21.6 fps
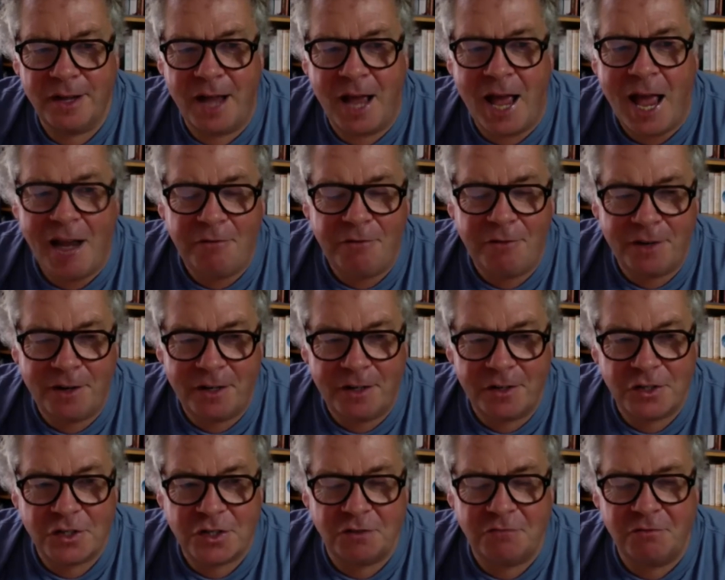
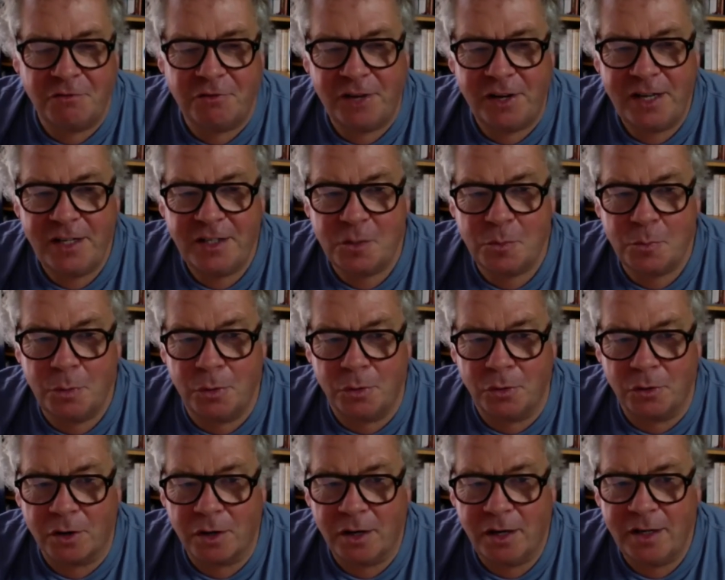adverts on
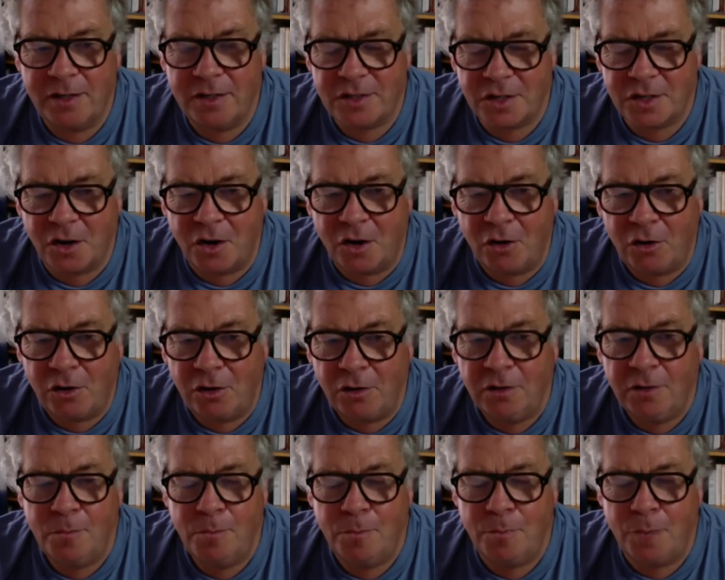Facebook. It's
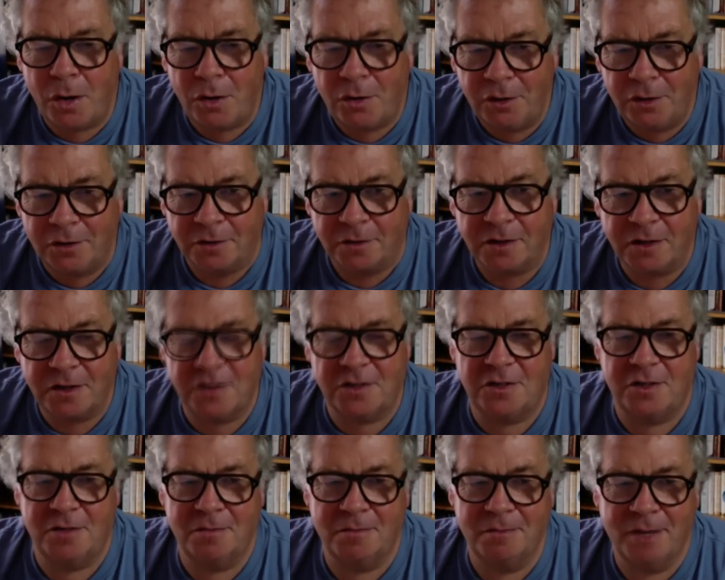all
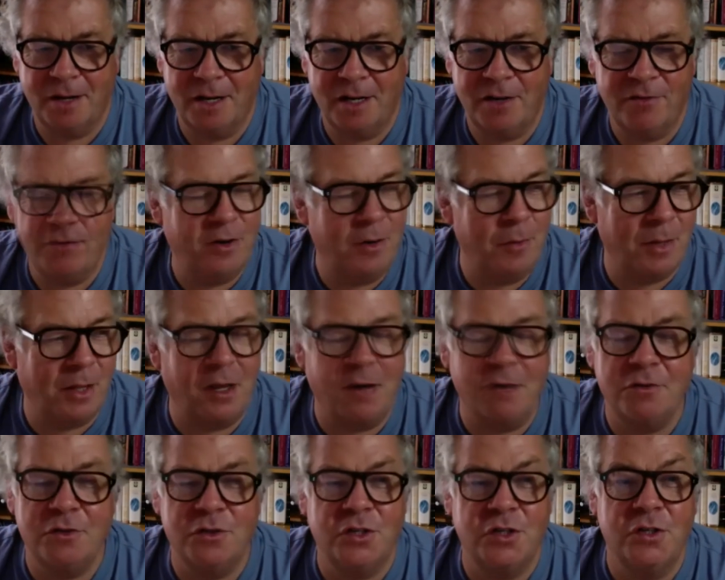bollocks. And if I'm
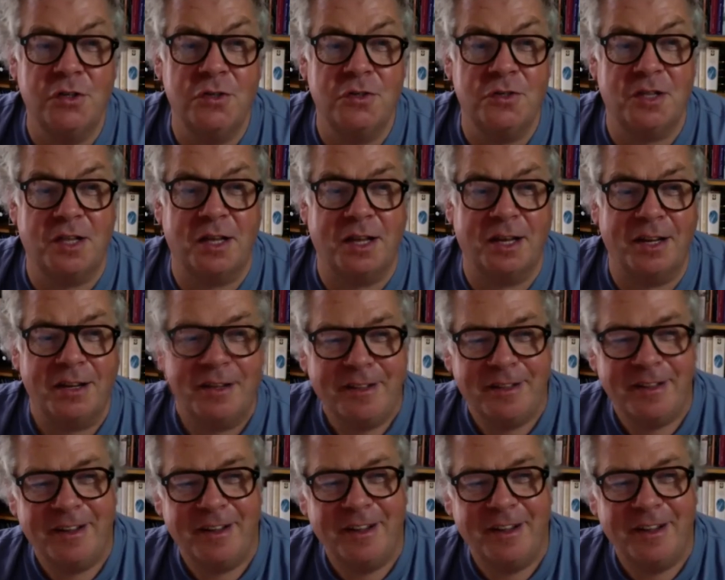allowed to use that.